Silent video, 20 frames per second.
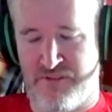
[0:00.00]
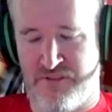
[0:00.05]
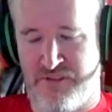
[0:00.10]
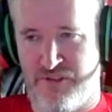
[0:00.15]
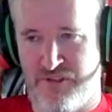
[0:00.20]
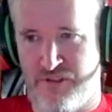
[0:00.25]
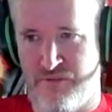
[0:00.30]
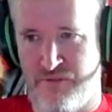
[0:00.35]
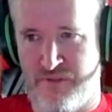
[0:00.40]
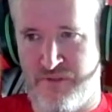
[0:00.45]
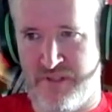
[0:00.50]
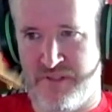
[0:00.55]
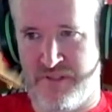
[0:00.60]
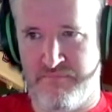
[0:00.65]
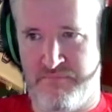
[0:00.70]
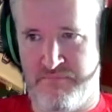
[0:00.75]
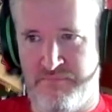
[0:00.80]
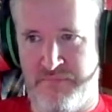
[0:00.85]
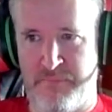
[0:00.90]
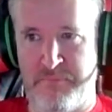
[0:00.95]

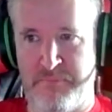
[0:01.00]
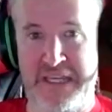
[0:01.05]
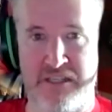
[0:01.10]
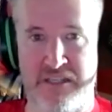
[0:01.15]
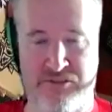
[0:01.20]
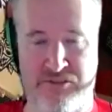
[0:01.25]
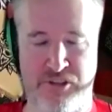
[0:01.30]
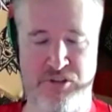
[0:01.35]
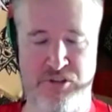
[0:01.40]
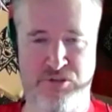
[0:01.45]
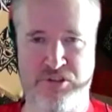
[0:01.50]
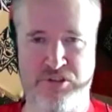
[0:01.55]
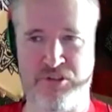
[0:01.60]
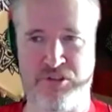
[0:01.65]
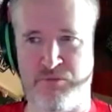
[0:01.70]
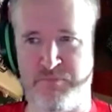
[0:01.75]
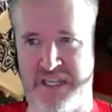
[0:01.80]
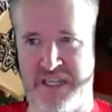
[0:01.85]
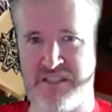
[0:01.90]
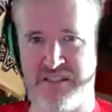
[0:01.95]
the
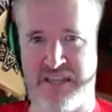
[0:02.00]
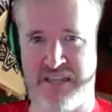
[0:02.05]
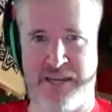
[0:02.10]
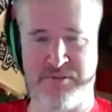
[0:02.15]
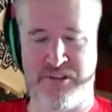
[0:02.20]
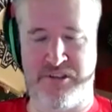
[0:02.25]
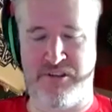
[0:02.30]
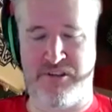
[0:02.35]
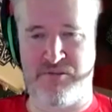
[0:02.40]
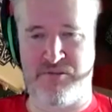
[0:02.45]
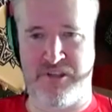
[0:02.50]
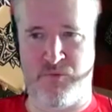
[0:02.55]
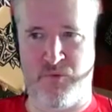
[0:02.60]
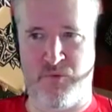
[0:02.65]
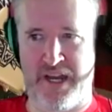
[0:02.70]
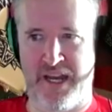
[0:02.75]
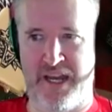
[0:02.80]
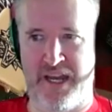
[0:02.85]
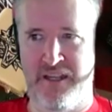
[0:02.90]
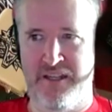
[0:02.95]
two biggest games that use it,
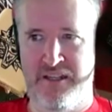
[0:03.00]
where